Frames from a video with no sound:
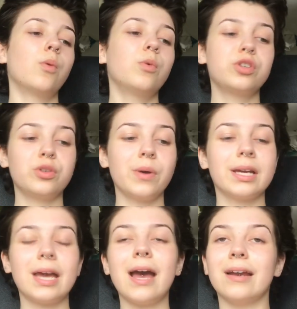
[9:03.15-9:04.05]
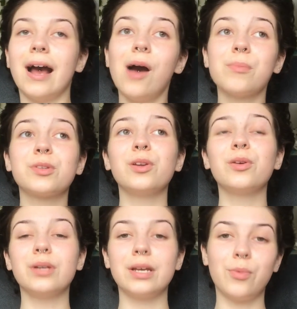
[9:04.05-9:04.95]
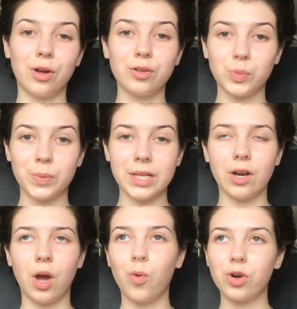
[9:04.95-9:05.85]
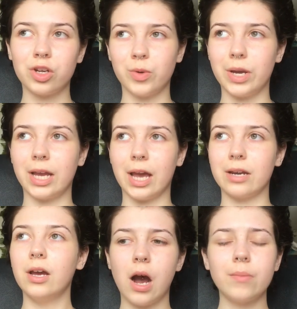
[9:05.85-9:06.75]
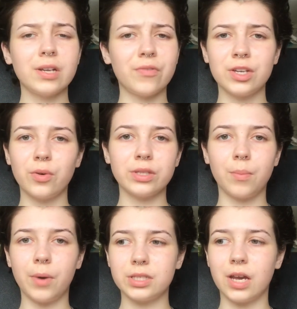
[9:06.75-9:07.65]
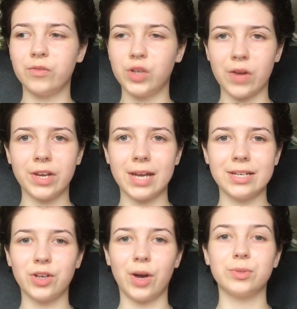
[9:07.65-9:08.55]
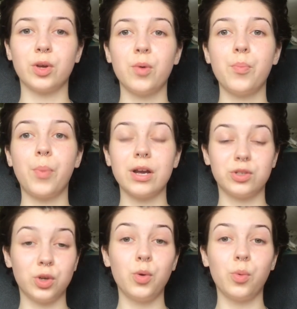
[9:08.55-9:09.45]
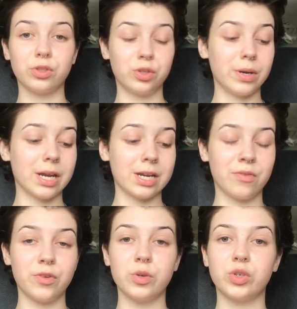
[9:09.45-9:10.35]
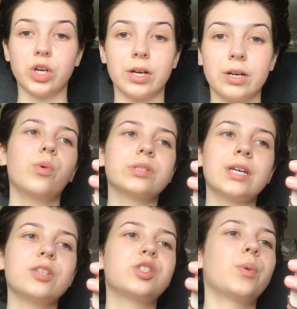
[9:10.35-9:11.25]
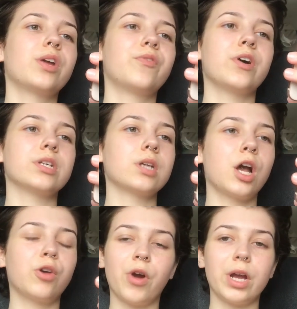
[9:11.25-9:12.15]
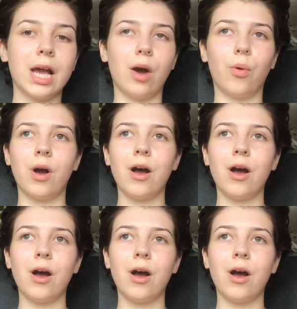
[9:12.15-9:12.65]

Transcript: Would you do it again? Absolutely, 100%. I want to do it again. I'm definitely not in the mindset of shaving it anytime soon, but I do want to do it again in the future. Was it itchy when it first started growing out?